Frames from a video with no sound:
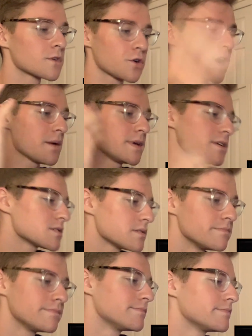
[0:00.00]
Grammys.
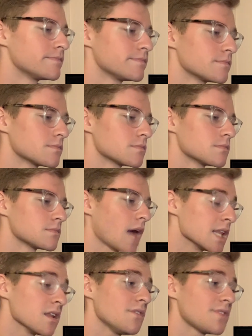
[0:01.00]

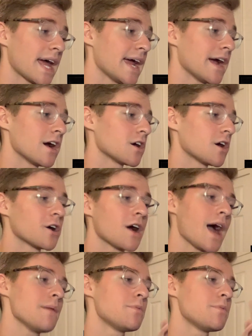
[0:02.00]
I love that hair. Her high